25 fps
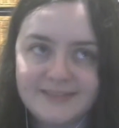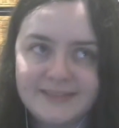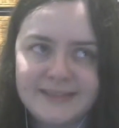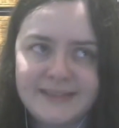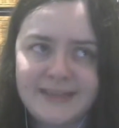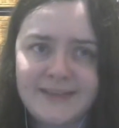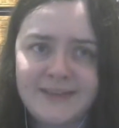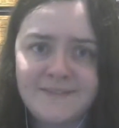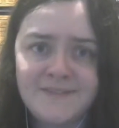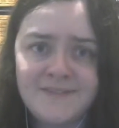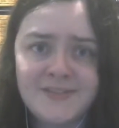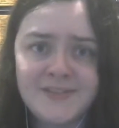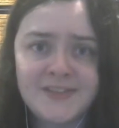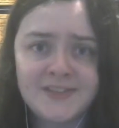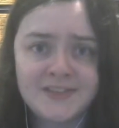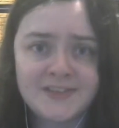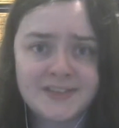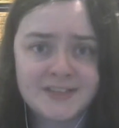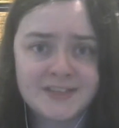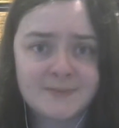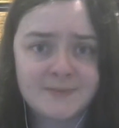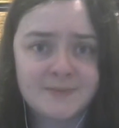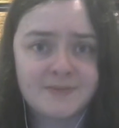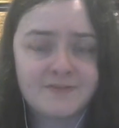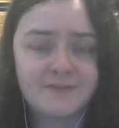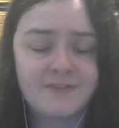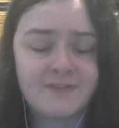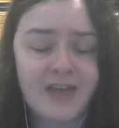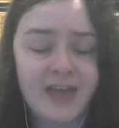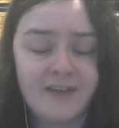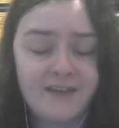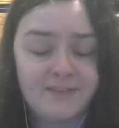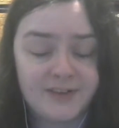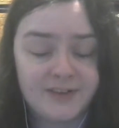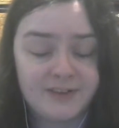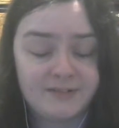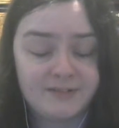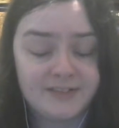given that this has been
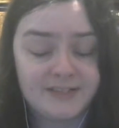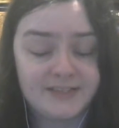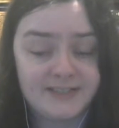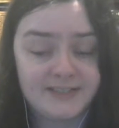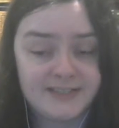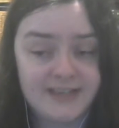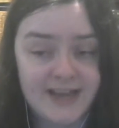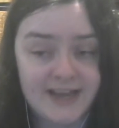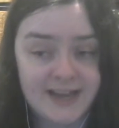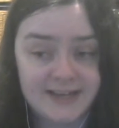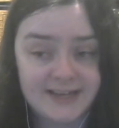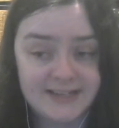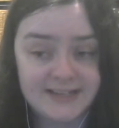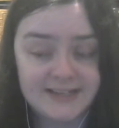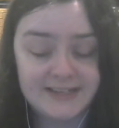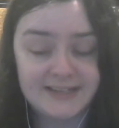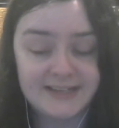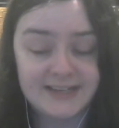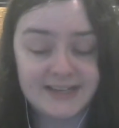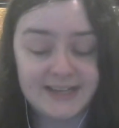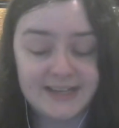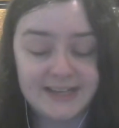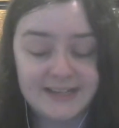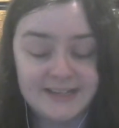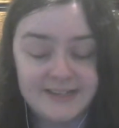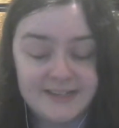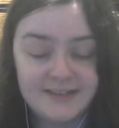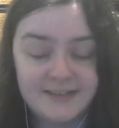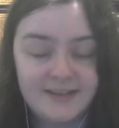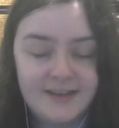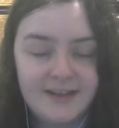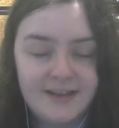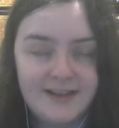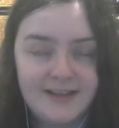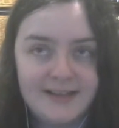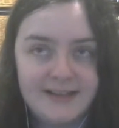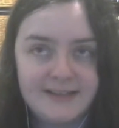heavily redacted and hidden,